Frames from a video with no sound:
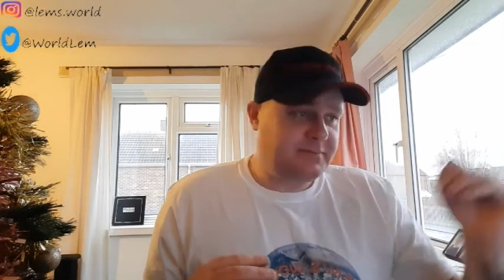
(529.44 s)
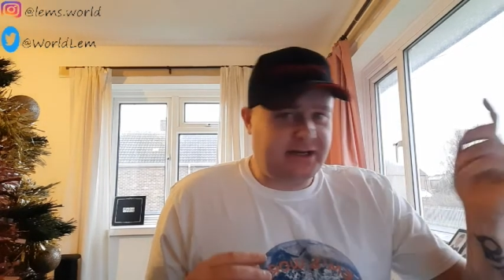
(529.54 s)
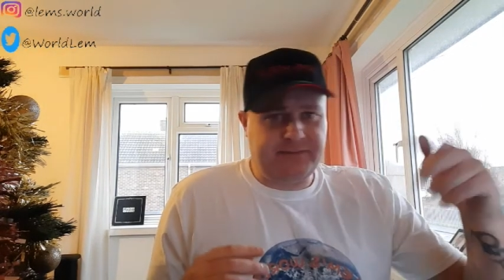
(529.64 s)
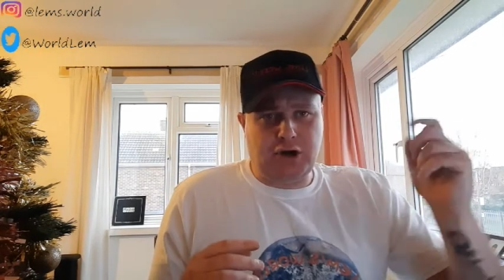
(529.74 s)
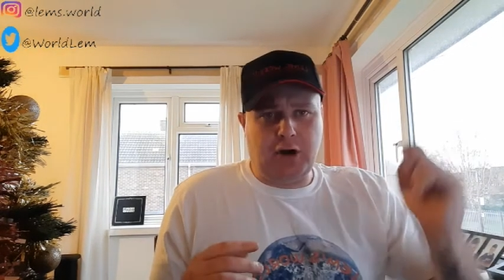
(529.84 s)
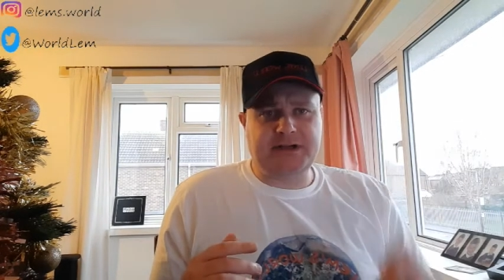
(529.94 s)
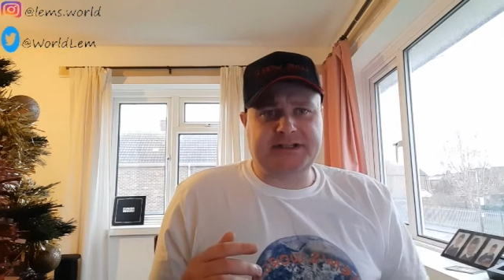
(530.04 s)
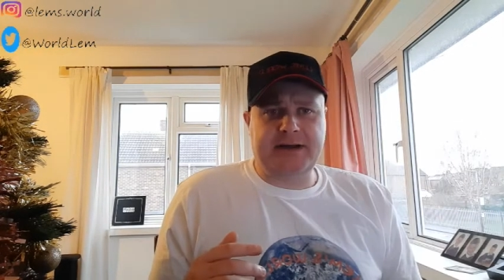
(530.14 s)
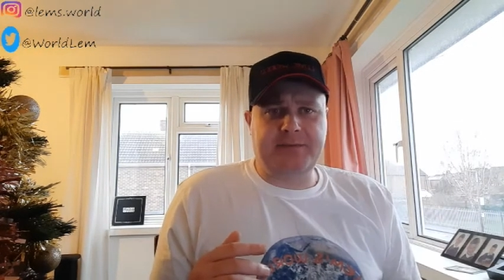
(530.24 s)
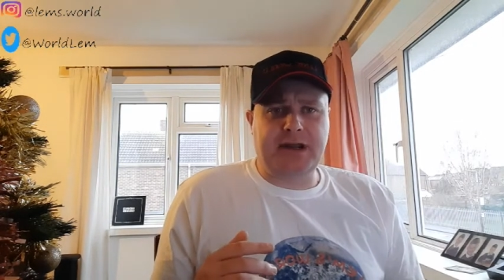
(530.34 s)
leave your comments
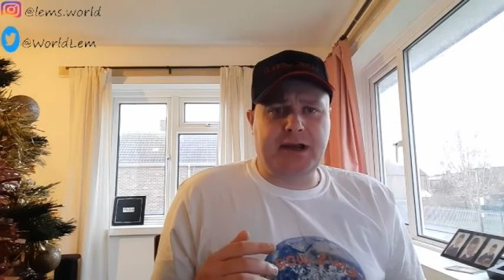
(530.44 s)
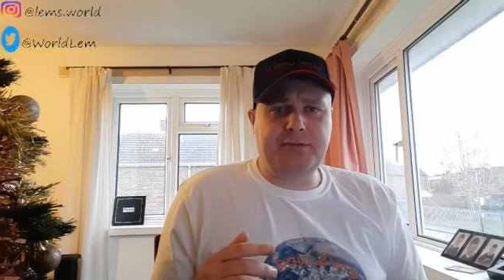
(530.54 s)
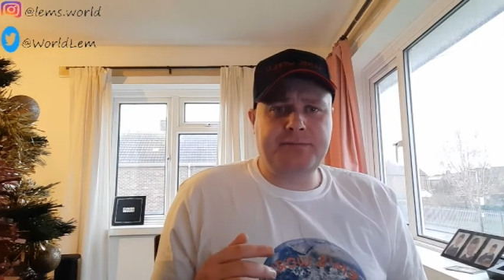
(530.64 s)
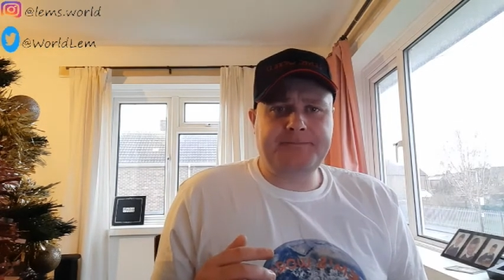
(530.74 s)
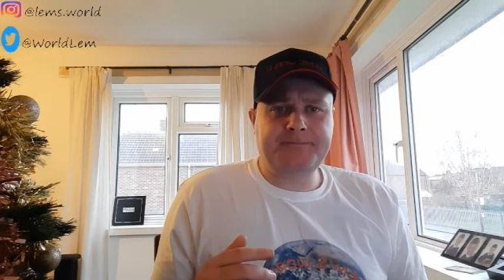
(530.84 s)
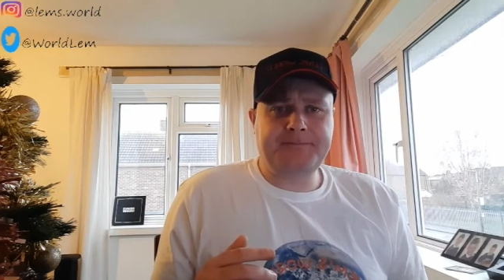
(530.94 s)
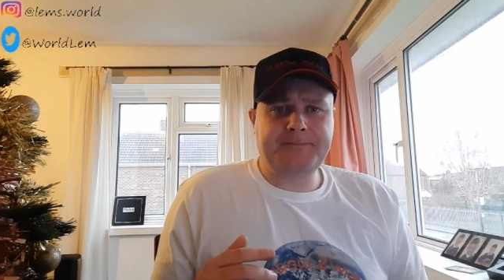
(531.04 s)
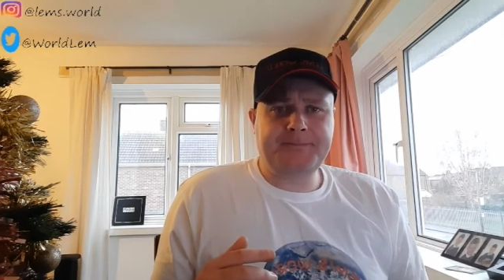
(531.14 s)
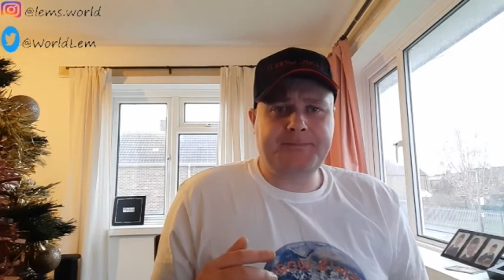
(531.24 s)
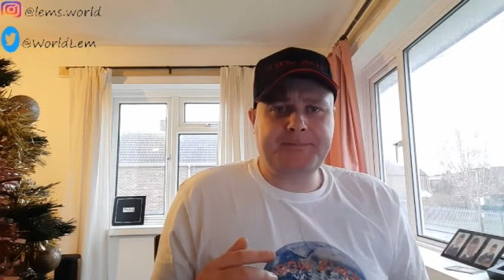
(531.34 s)
down below,
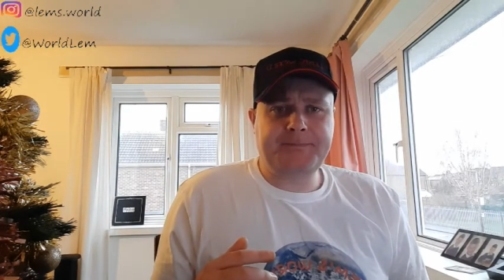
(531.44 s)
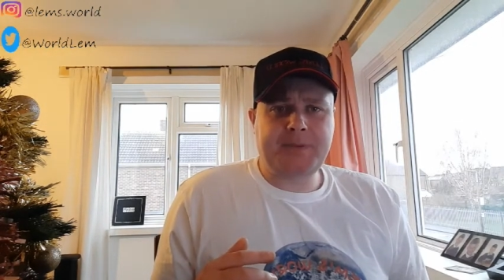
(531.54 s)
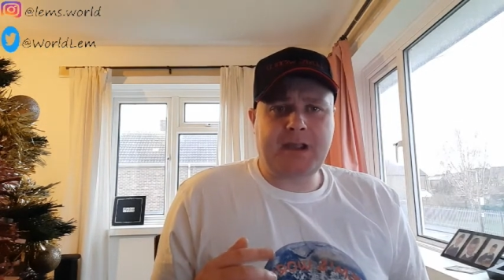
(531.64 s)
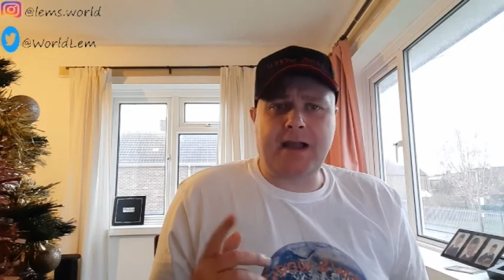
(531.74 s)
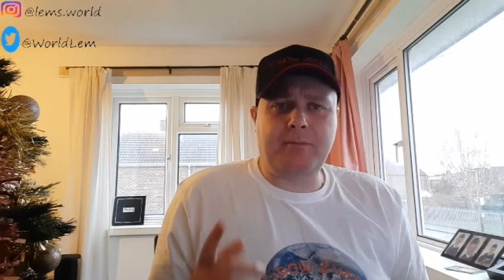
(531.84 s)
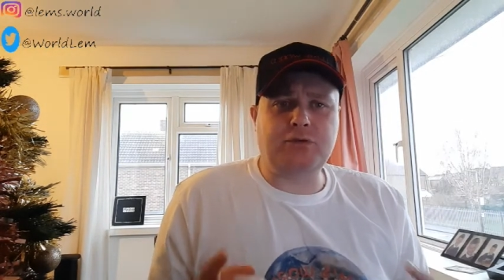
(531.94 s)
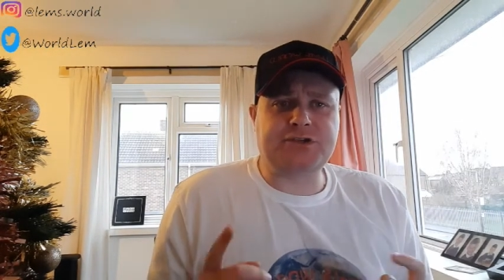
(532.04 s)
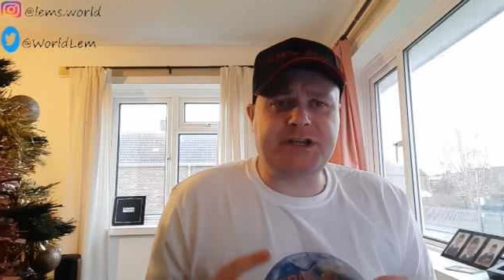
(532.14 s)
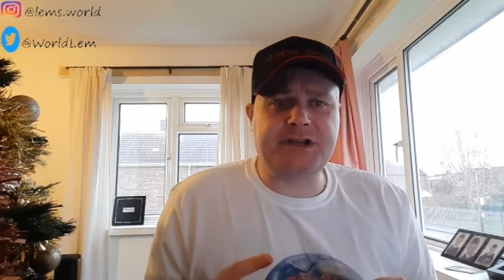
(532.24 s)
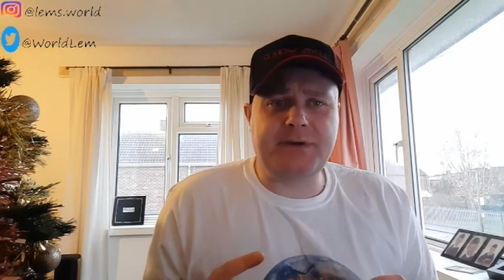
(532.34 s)
and we'll
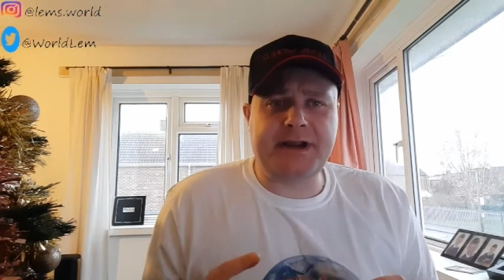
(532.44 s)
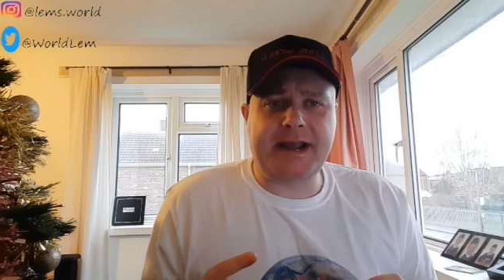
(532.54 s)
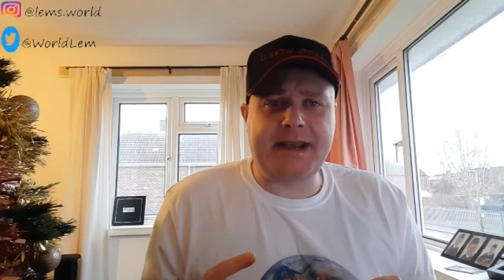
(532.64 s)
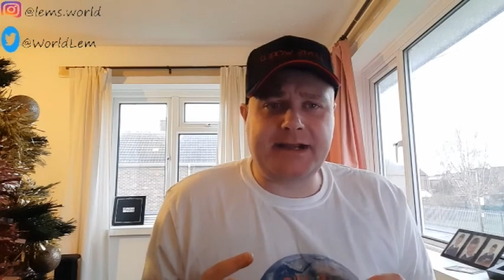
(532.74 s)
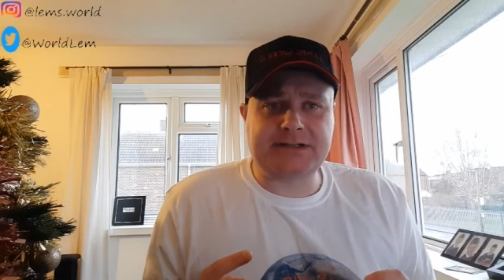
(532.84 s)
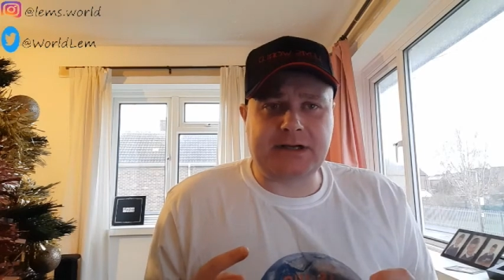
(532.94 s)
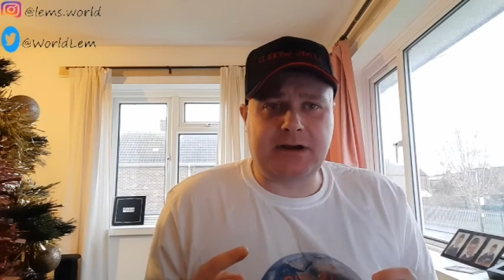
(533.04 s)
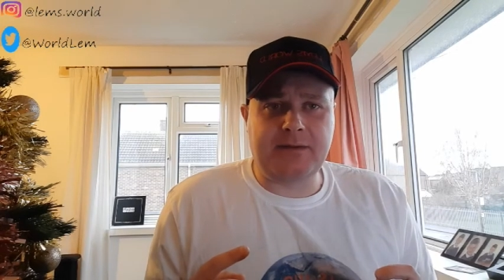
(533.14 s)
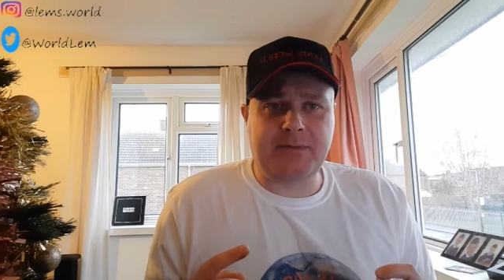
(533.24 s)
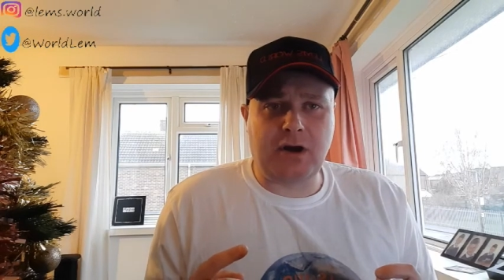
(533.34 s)
see you again next
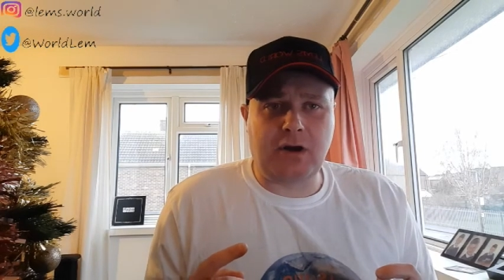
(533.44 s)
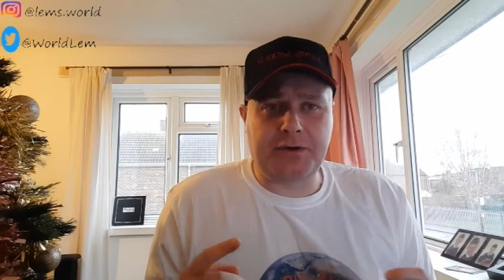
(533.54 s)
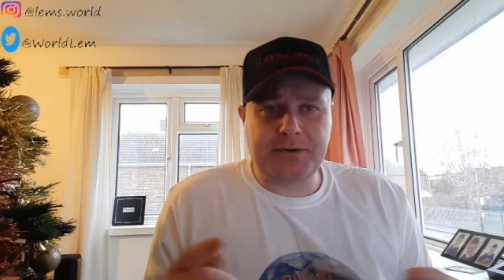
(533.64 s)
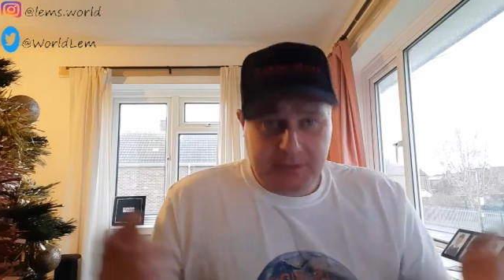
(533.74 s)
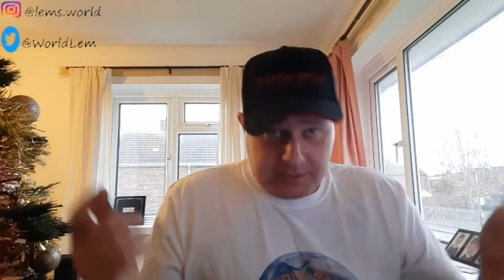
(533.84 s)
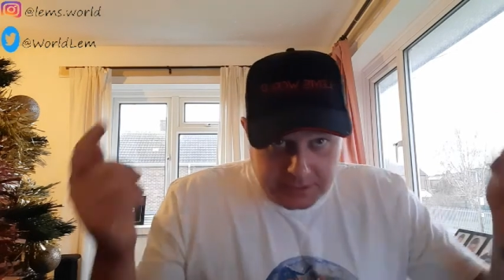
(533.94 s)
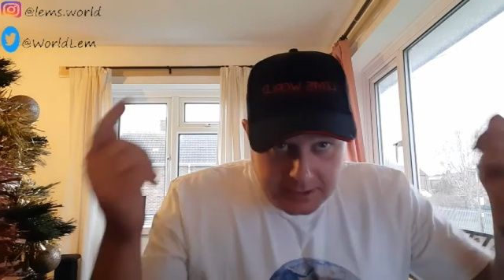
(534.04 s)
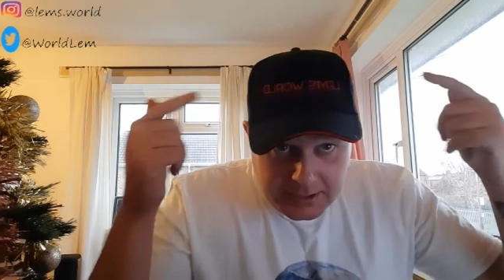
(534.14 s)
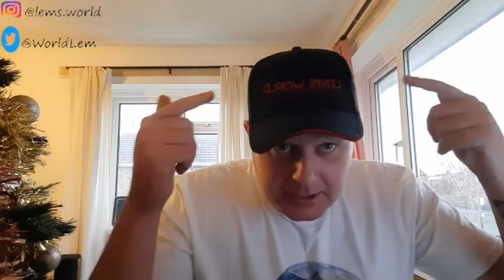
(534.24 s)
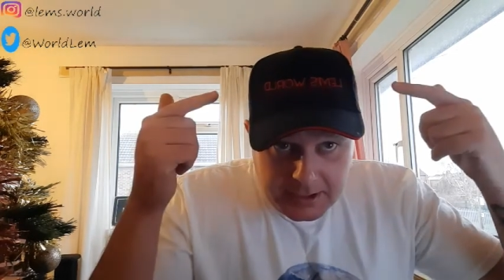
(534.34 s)
time on
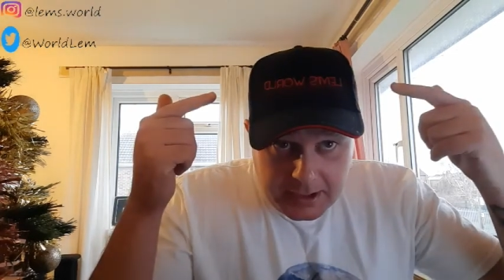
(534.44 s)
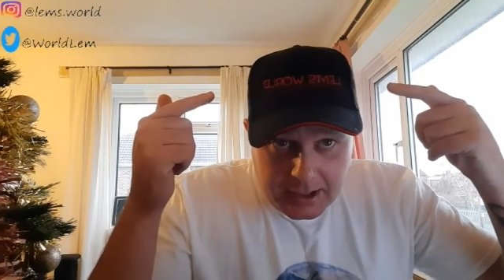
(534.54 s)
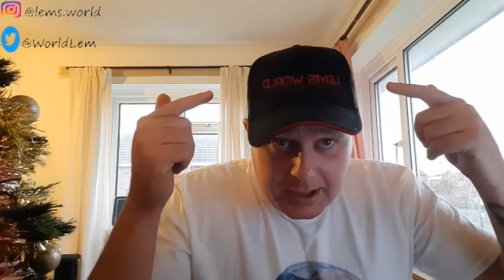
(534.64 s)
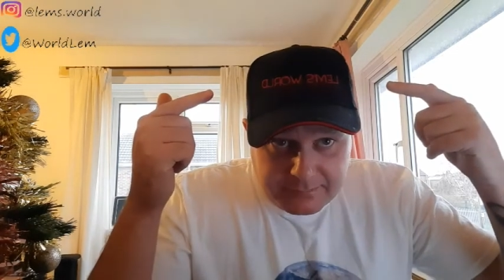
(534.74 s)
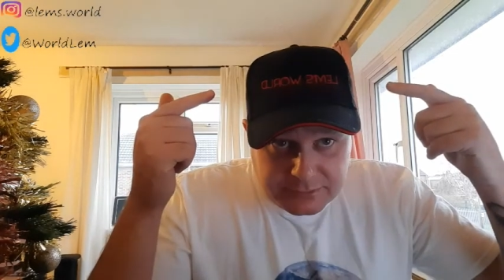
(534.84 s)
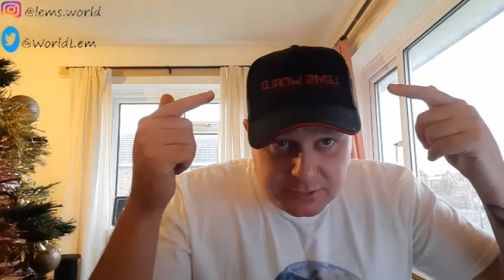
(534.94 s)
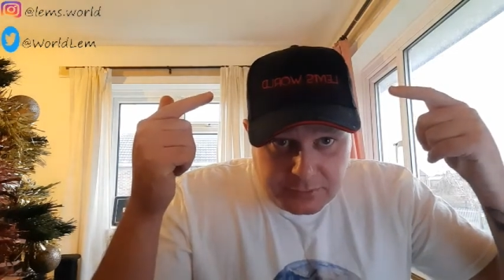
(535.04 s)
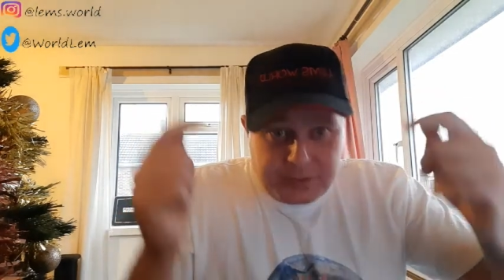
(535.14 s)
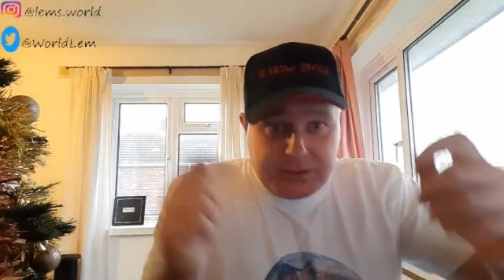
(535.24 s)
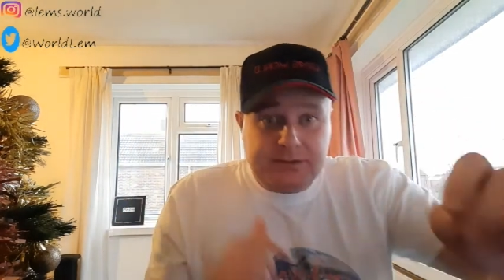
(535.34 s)
Lem's World.